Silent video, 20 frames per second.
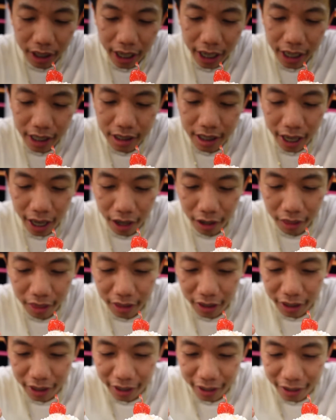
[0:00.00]
And it's
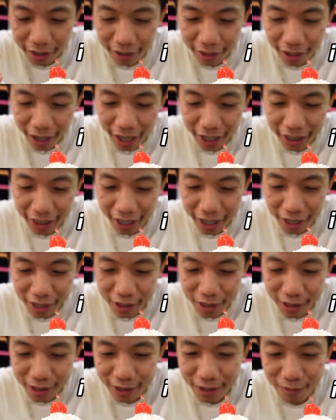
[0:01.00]
healthy, I
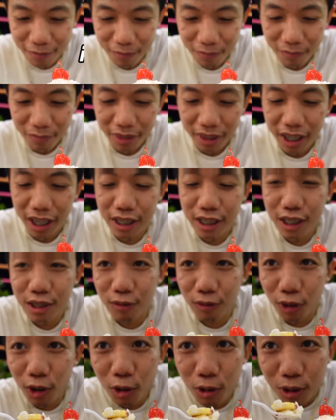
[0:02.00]
guess, because it's
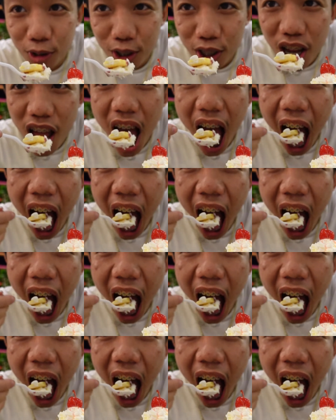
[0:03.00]
fruits.